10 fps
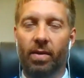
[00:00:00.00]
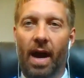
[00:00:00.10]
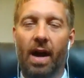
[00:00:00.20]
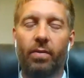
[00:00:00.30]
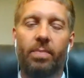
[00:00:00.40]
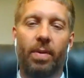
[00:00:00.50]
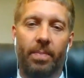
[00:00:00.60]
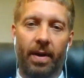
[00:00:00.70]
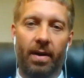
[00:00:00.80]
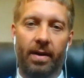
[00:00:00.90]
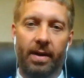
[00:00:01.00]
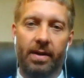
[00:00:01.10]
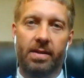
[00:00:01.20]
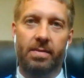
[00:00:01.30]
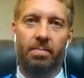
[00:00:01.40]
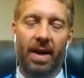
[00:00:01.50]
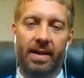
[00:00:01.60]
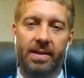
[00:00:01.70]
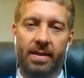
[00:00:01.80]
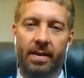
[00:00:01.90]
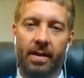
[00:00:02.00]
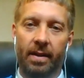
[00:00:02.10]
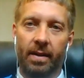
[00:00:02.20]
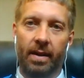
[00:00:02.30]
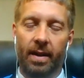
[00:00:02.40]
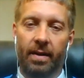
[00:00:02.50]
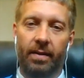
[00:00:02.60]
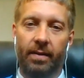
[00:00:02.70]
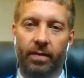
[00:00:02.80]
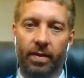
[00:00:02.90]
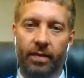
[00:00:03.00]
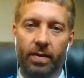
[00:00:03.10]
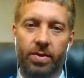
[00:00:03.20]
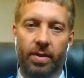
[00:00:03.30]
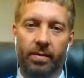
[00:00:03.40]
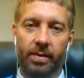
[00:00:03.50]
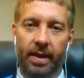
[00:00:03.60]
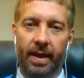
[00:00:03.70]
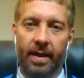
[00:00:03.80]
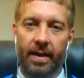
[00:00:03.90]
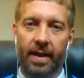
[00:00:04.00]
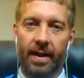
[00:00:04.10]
how do we prepare our kids best for the future? And